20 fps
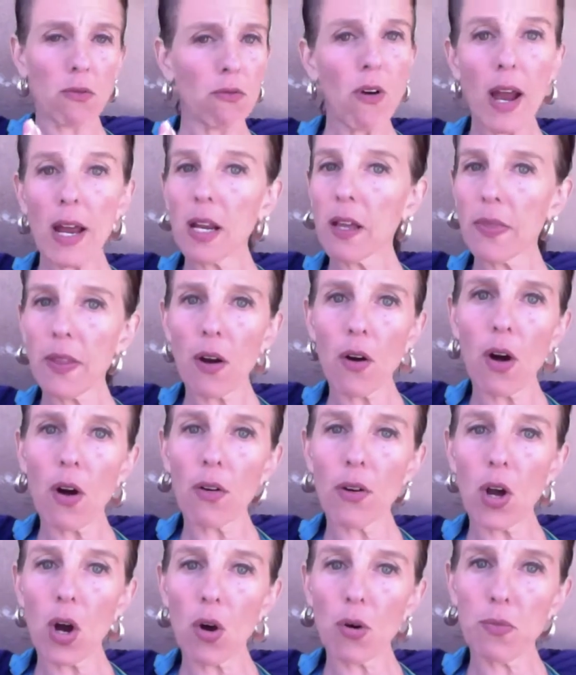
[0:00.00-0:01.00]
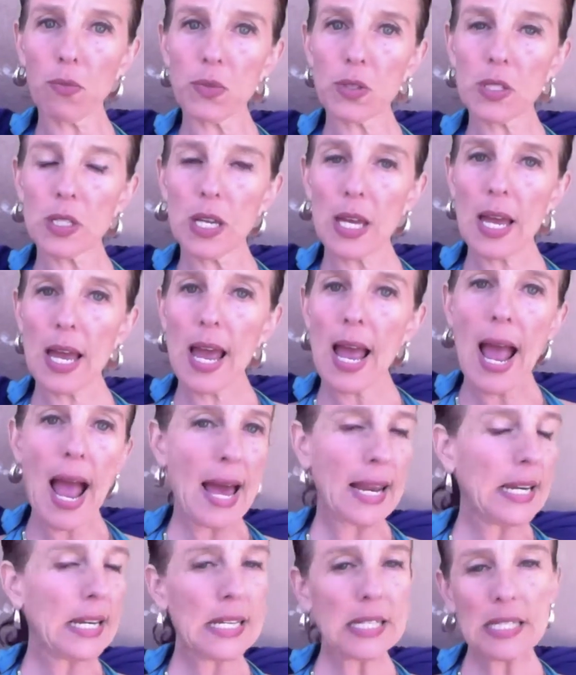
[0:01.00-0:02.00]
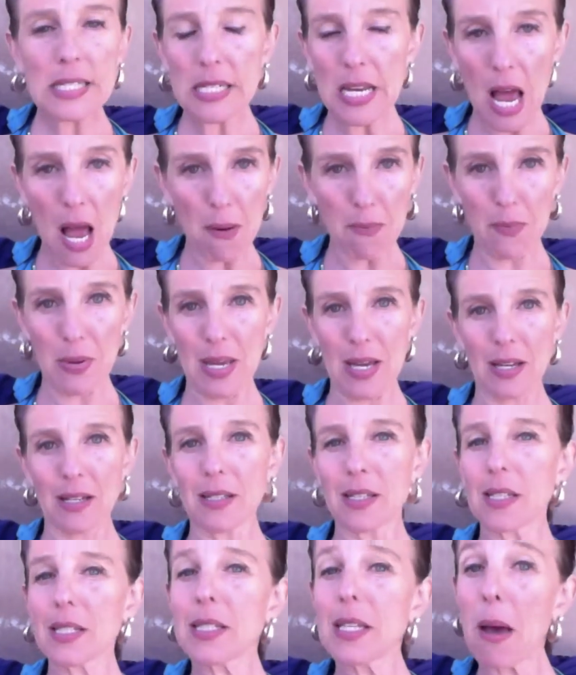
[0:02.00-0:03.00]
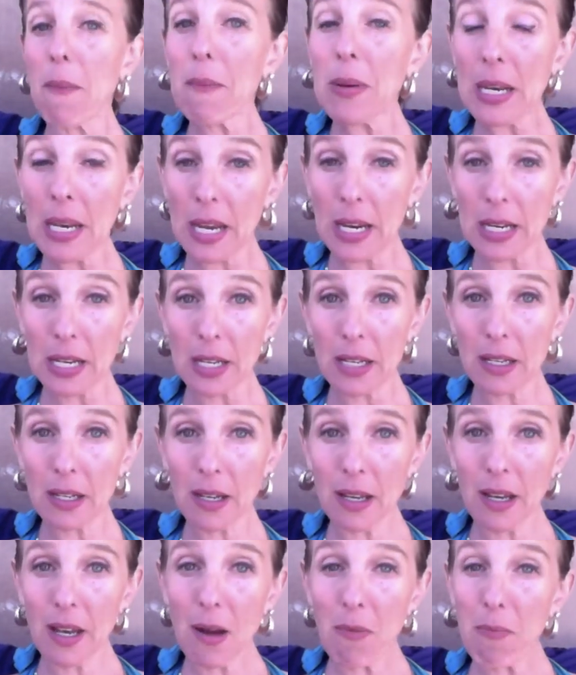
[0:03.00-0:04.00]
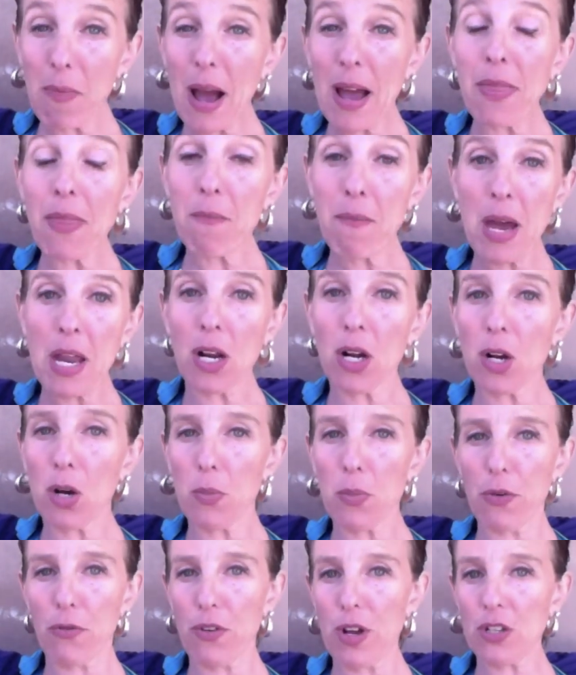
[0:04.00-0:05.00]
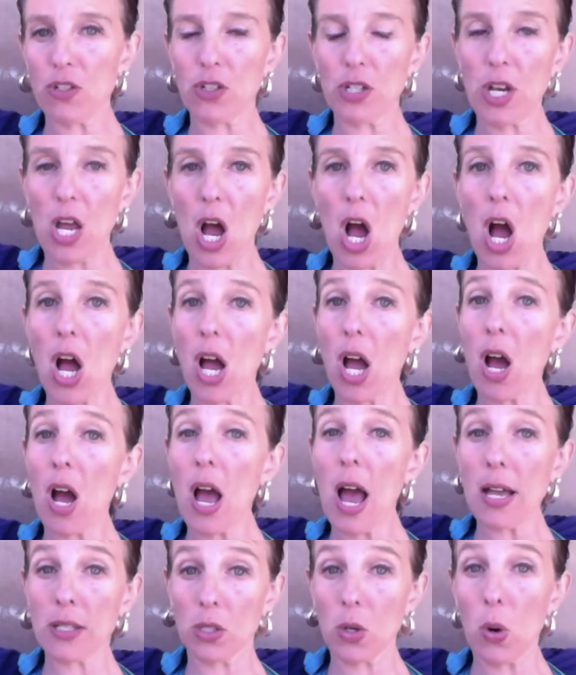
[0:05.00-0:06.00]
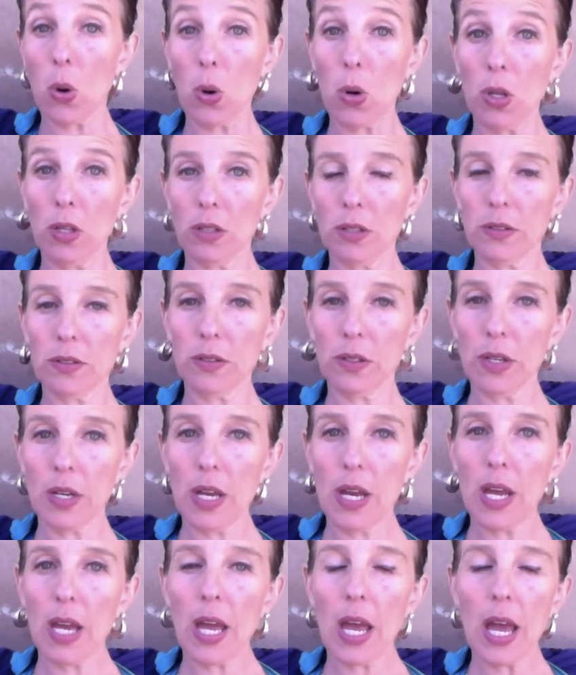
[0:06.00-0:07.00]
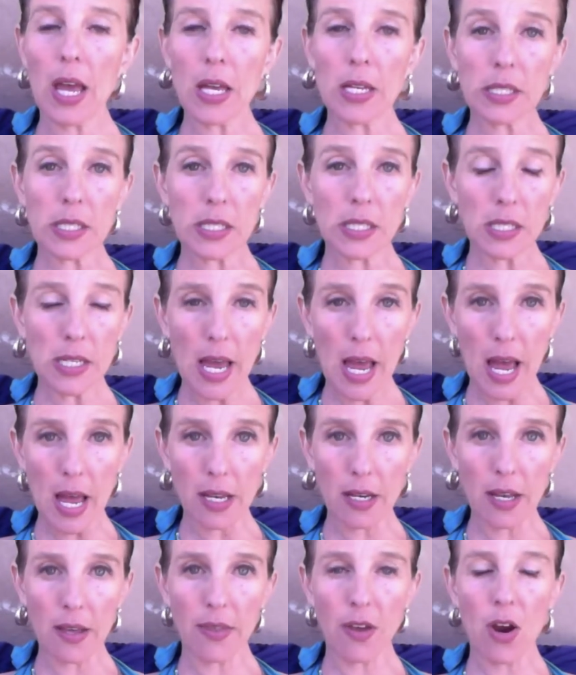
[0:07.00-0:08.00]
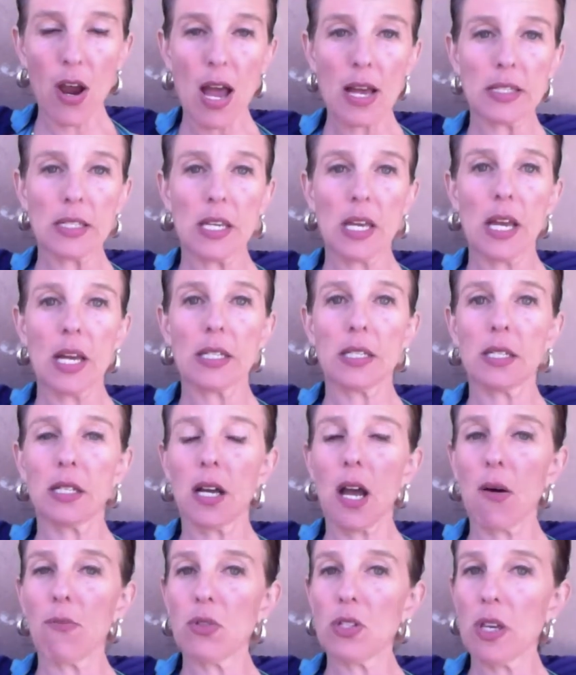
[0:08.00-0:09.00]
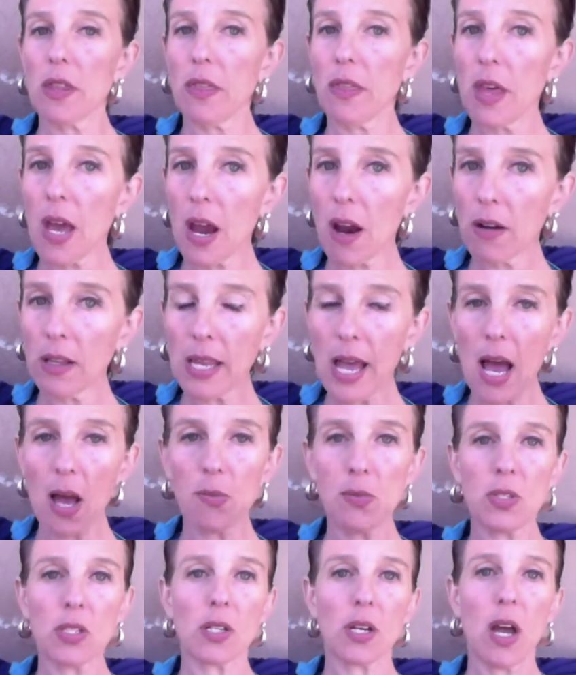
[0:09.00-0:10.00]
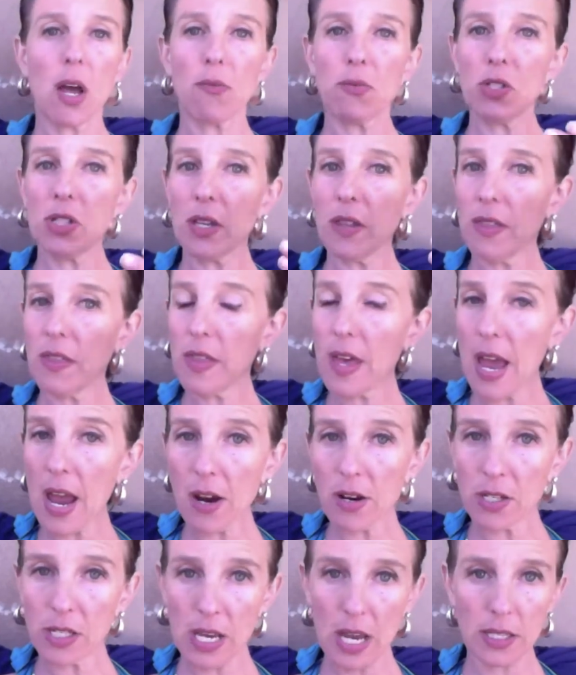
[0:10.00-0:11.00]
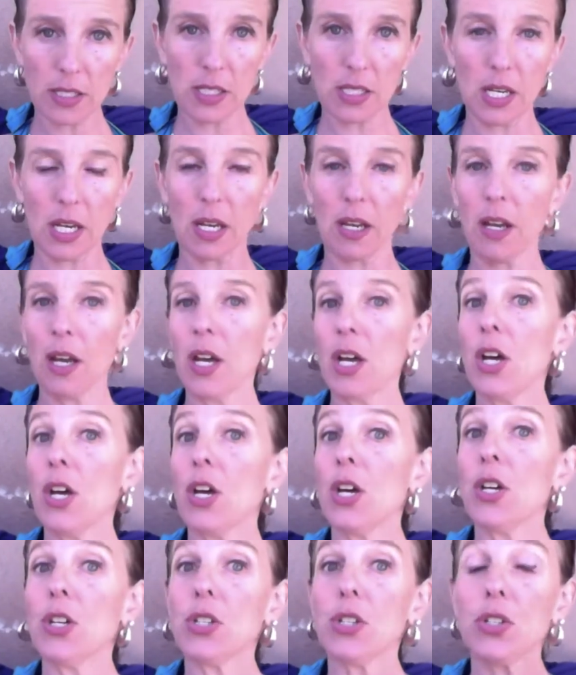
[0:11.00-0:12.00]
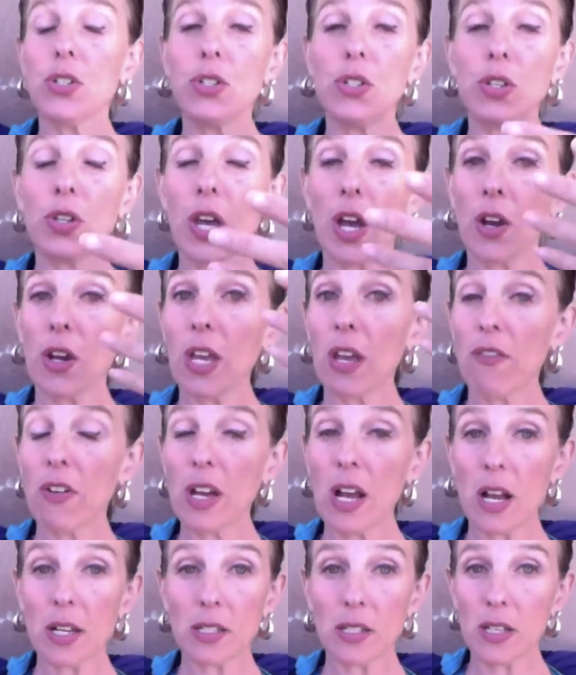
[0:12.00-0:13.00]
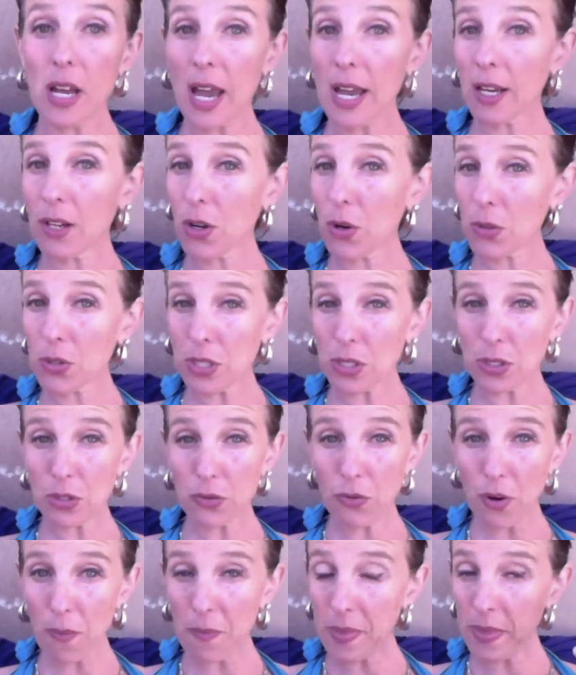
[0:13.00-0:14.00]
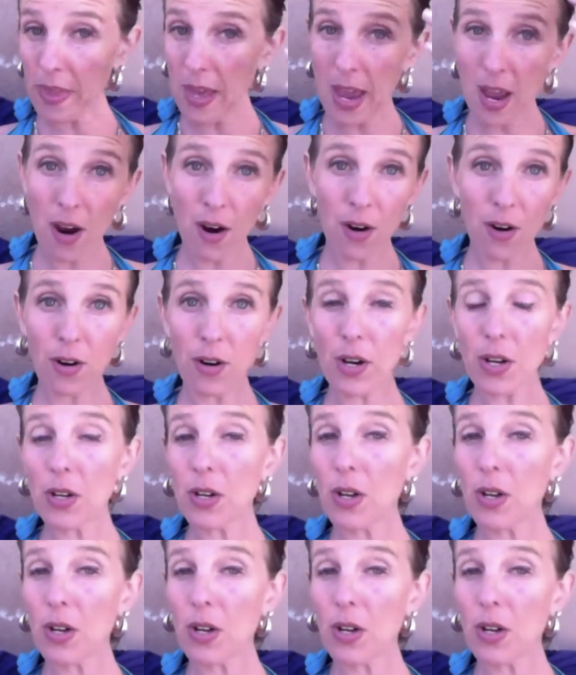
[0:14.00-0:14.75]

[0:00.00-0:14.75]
right in their own homes. And it is not being disseminated by the medical profession as a whole. Instead, they're asking us to come to their labs, to come to their testing. They're giving us diagnoses from their